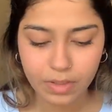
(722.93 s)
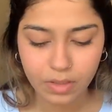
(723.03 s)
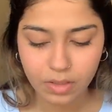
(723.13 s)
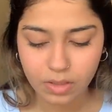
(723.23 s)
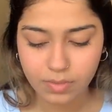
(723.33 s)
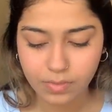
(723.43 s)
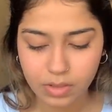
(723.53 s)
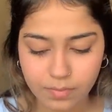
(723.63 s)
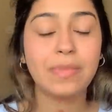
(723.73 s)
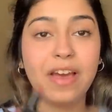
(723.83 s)
Yeah,
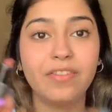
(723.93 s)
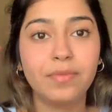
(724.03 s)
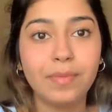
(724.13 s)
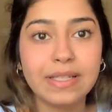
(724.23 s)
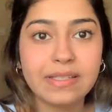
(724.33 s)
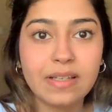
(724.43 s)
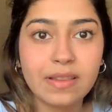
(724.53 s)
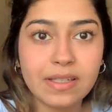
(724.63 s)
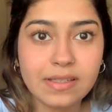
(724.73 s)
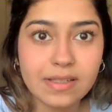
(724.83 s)
I've missed
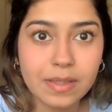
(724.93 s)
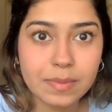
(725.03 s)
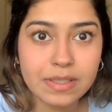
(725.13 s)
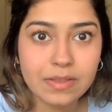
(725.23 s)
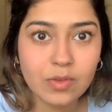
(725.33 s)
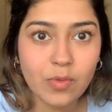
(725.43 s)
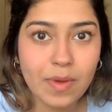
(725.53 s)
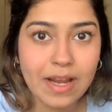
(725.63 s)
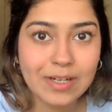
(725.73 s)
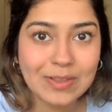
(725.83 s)
this lipstick so bad.